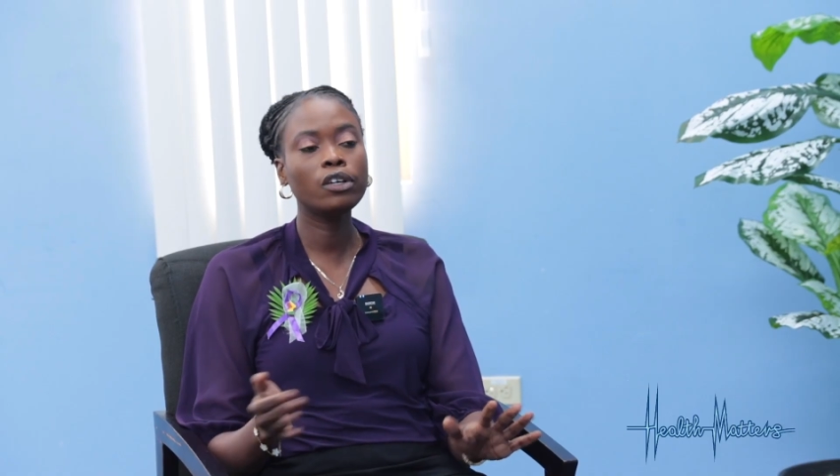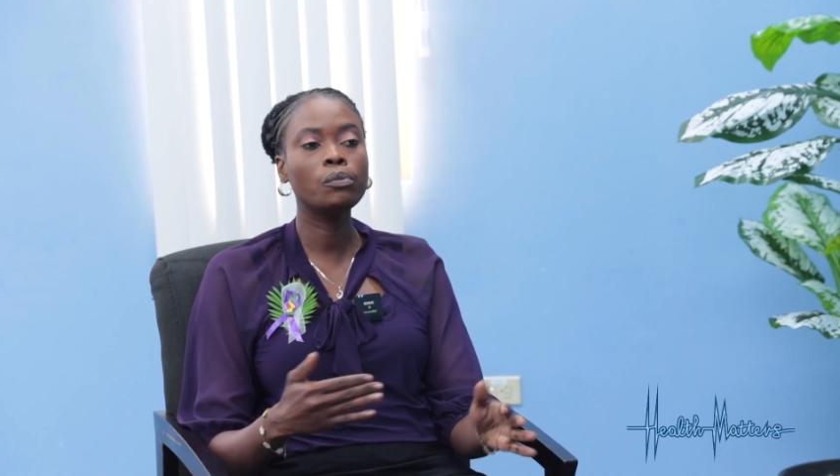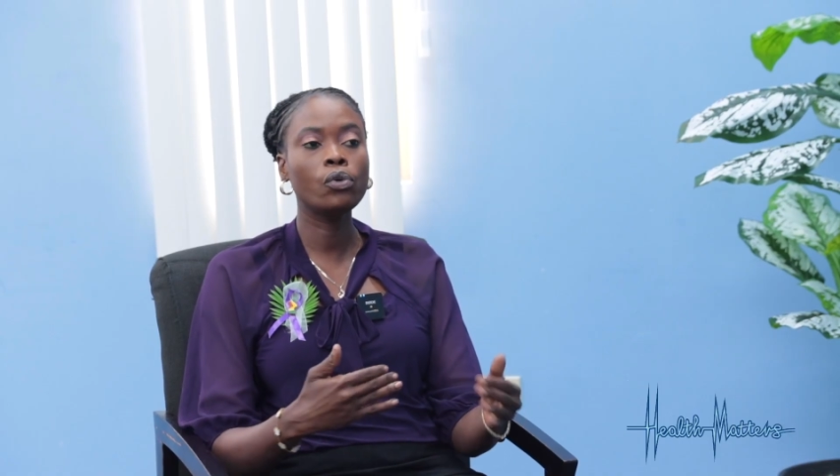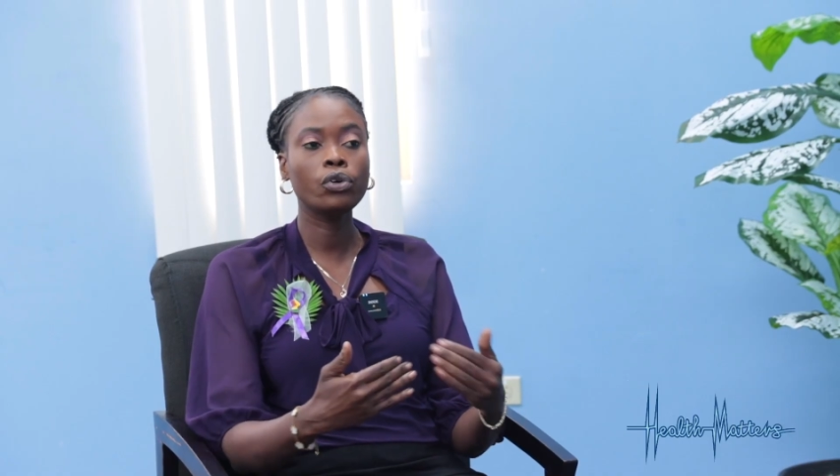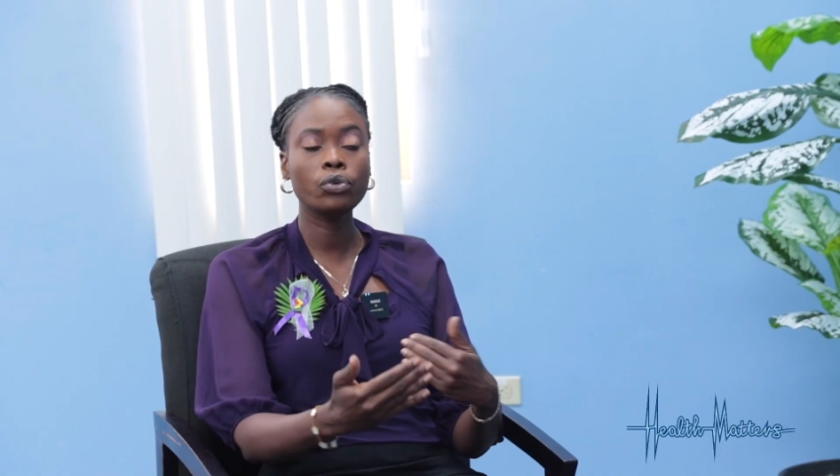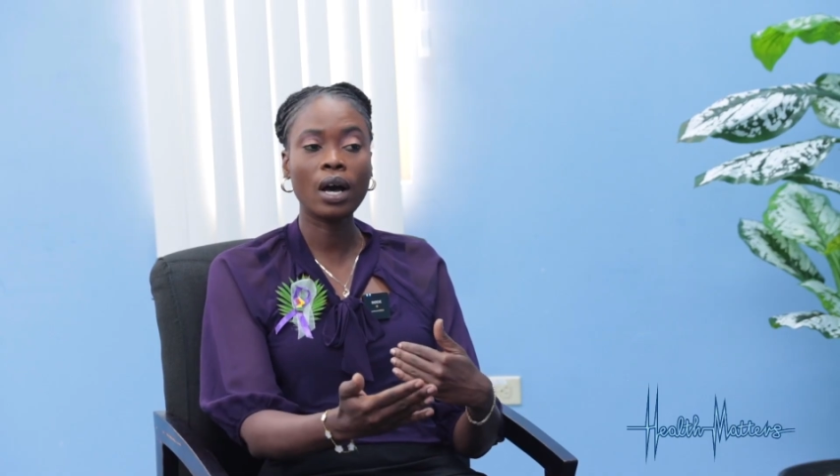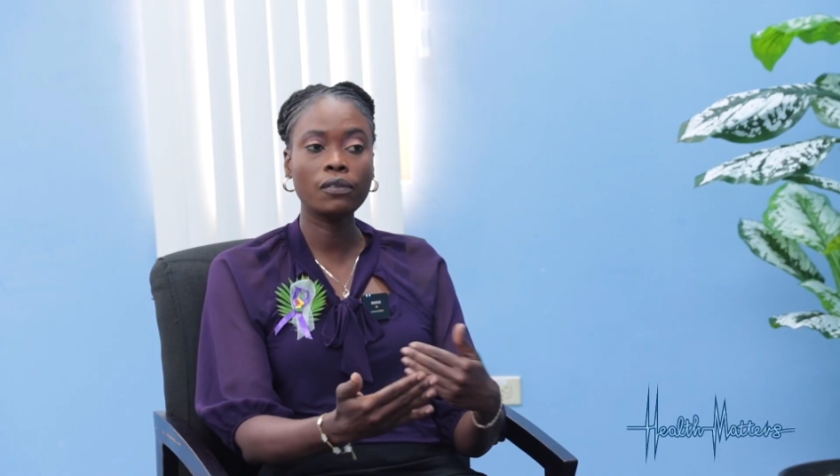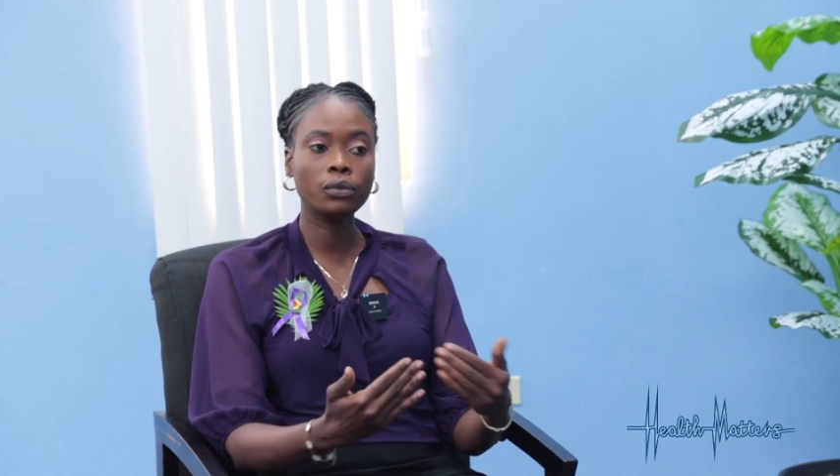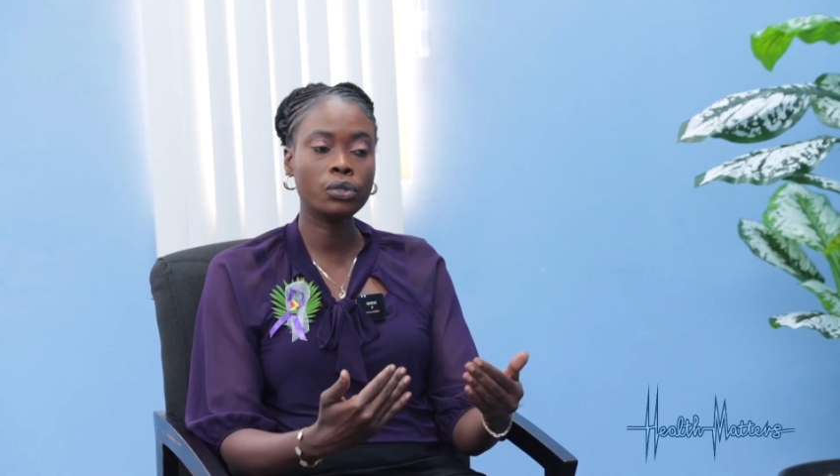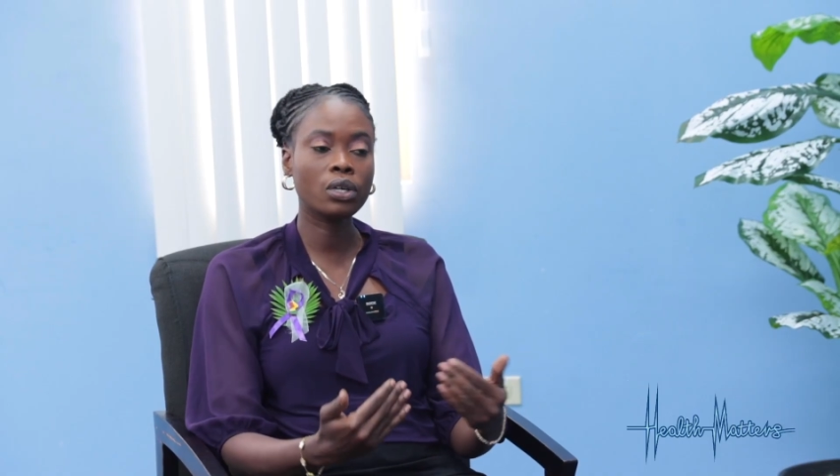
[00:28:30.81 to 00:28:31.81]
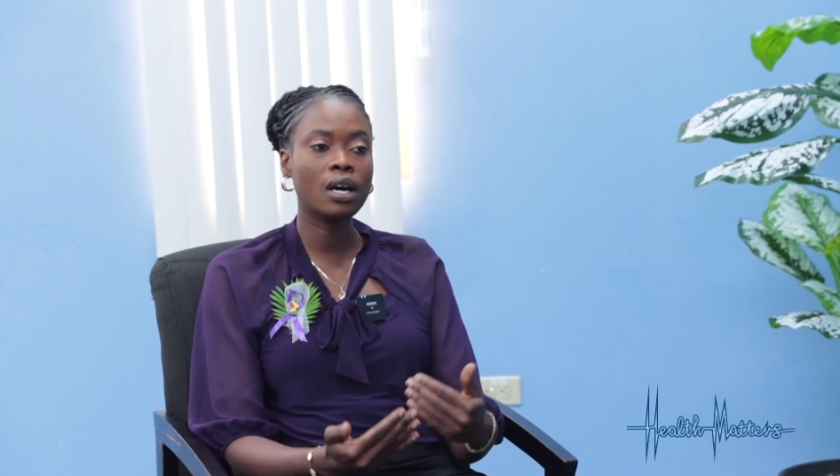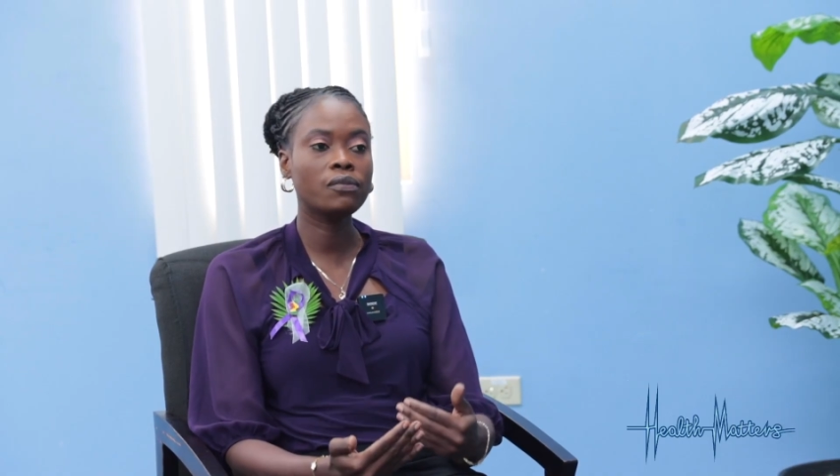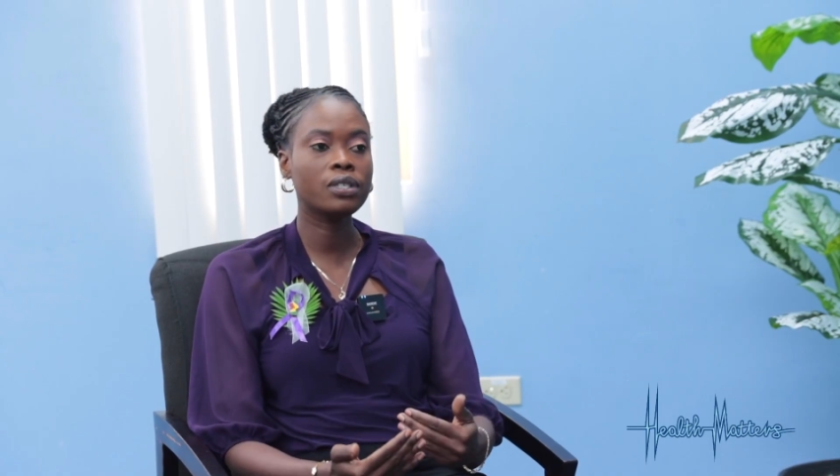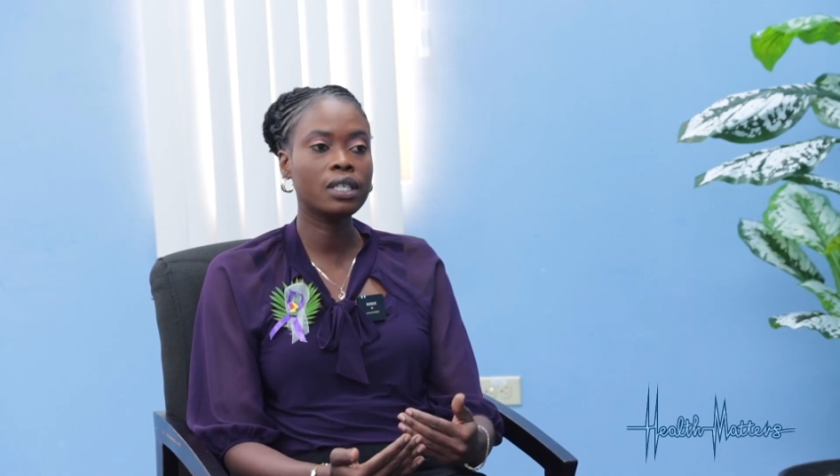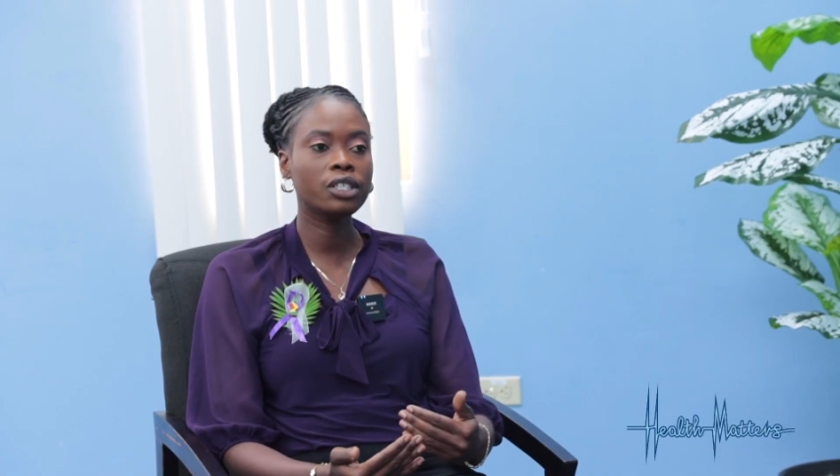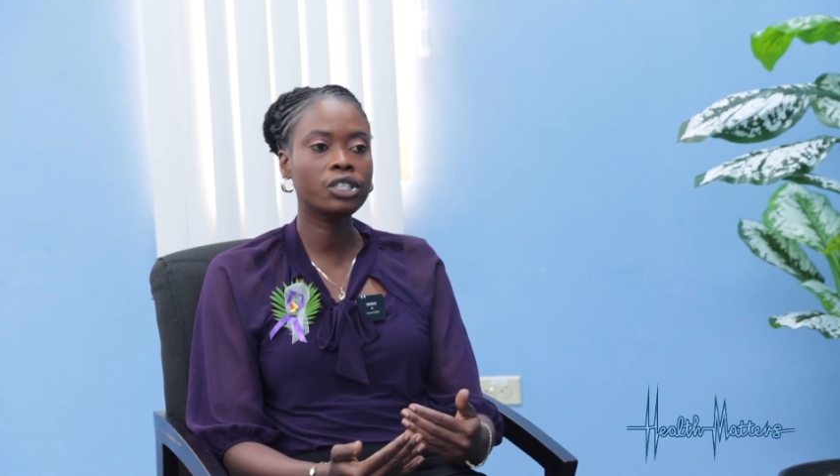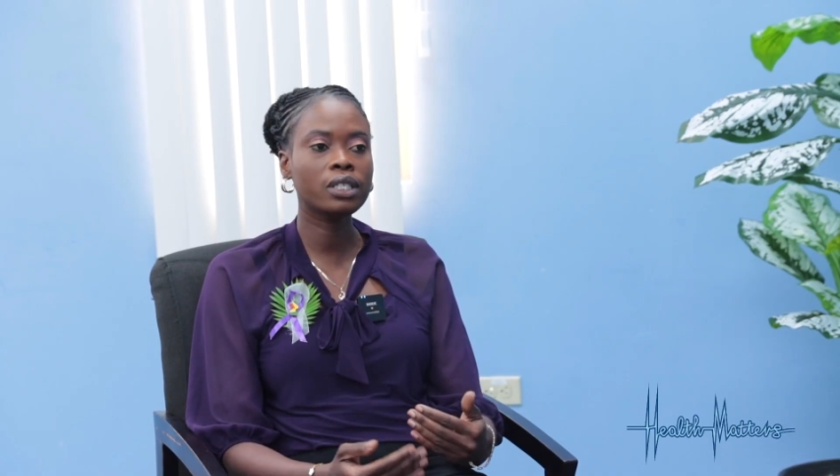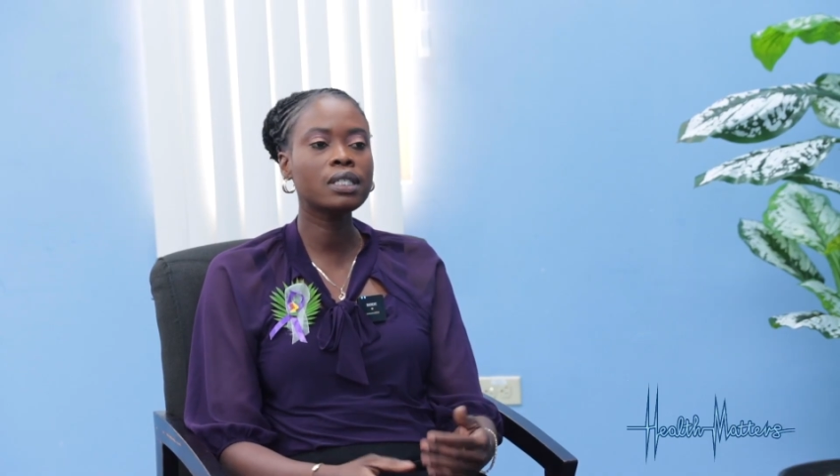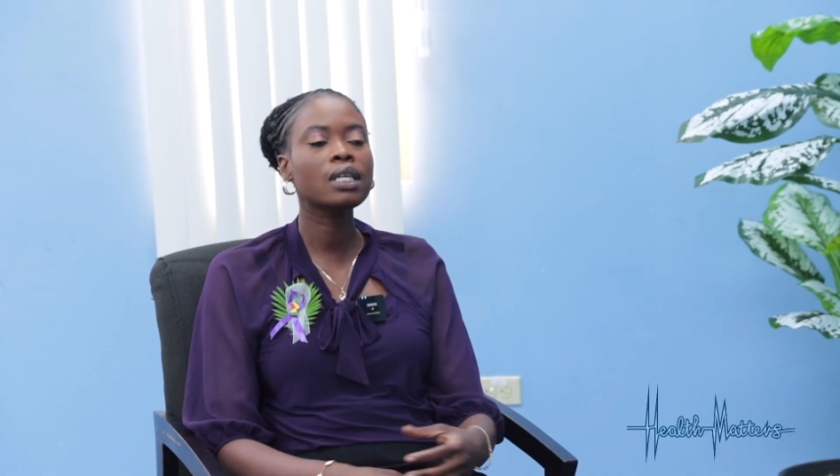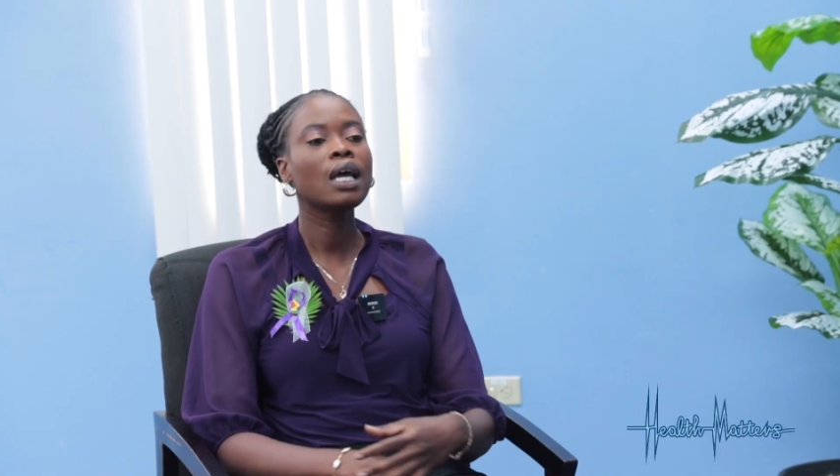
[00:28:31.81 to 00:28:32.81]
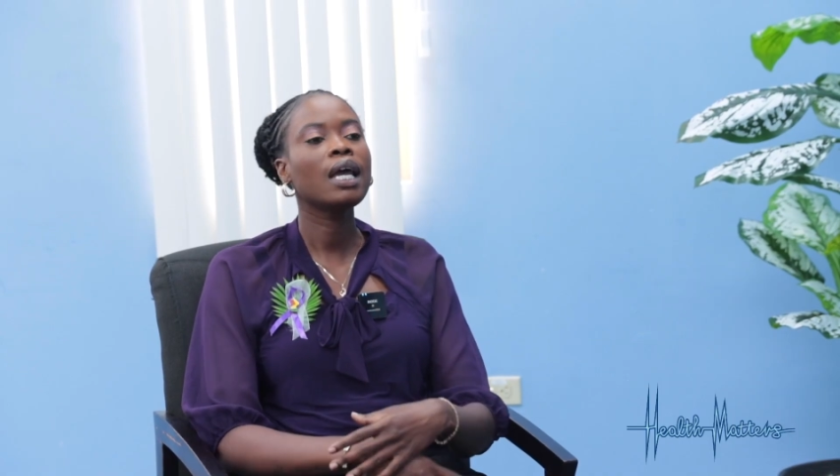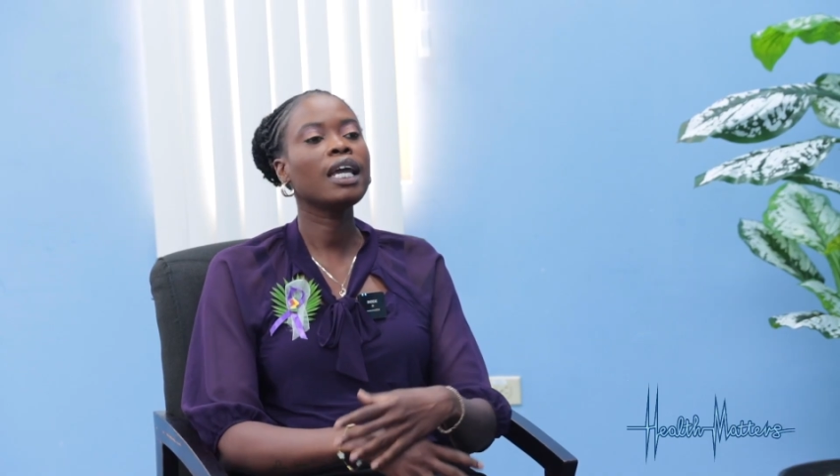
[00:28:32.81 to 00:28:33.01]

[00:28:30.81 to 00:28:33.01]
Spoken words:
the more you have those conversations,